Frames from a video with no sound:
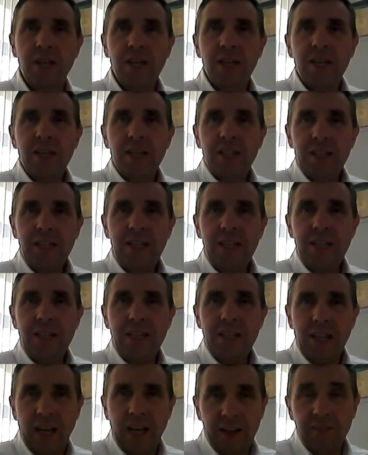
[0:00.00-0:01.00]
and
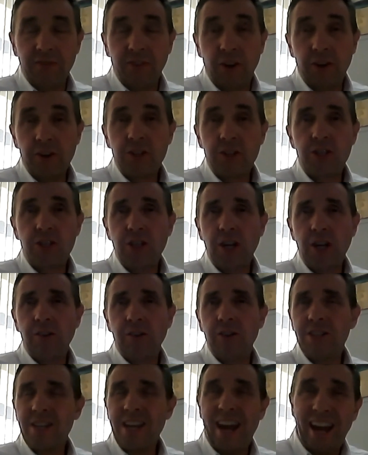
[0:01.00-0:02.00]
viruses generally, that
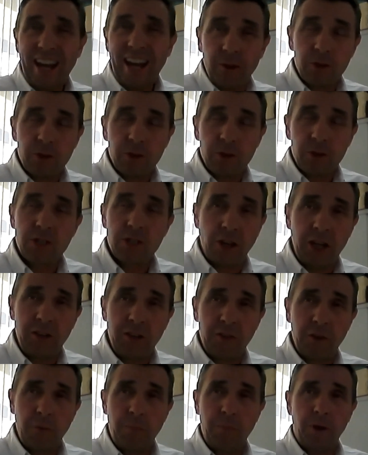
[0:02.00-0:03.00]
outside of the
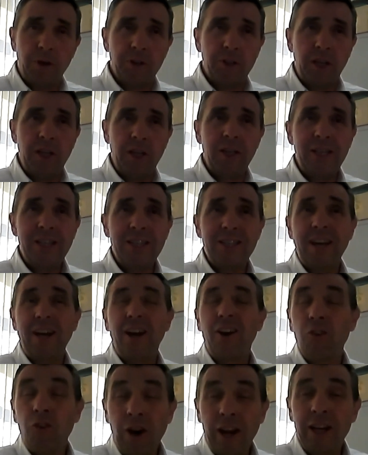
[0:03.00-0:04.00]
body is they are
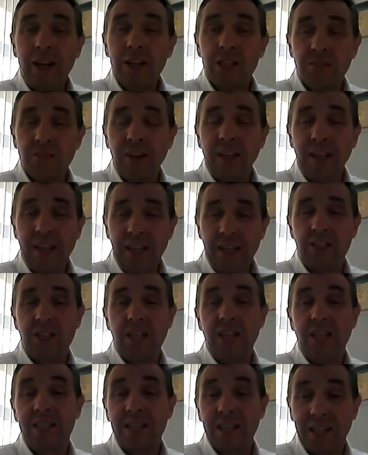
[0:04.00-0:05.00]
relatively easy to
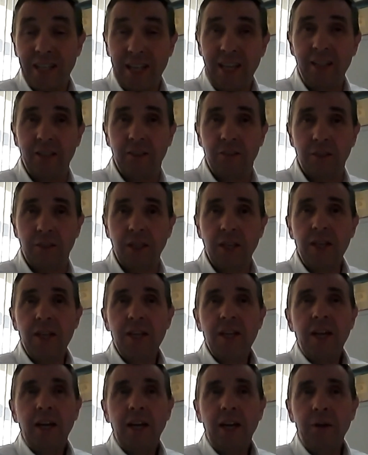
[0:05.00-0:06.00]
kill
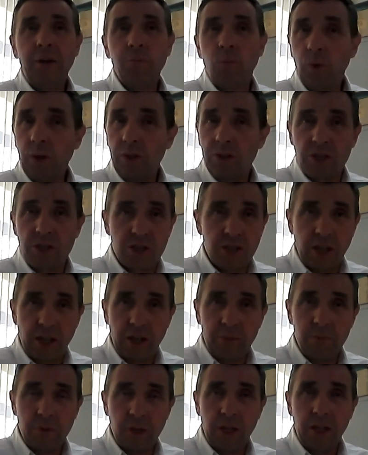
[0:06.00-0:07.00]

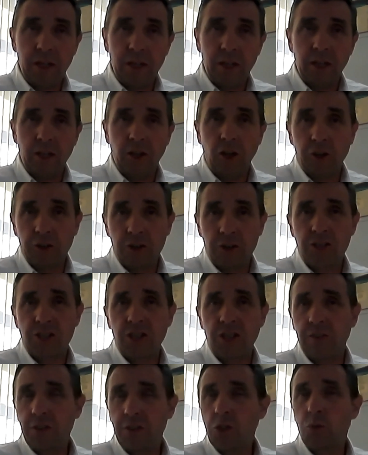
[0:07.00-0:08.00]
on
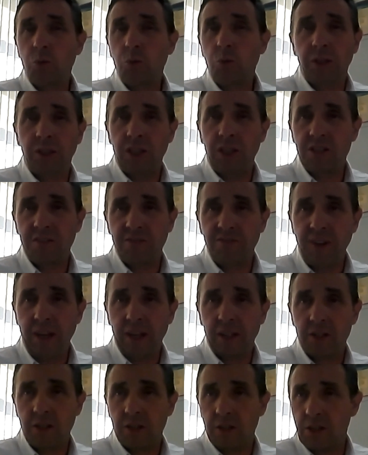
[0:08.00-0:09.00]
surfaces with
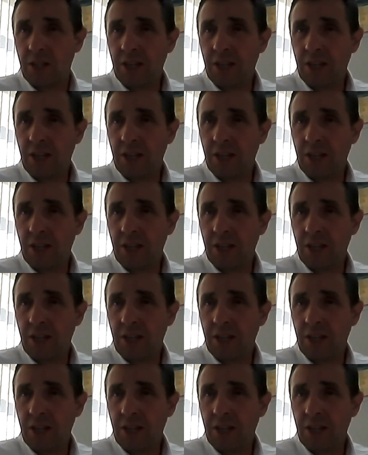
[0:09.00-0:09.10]
disinfectants.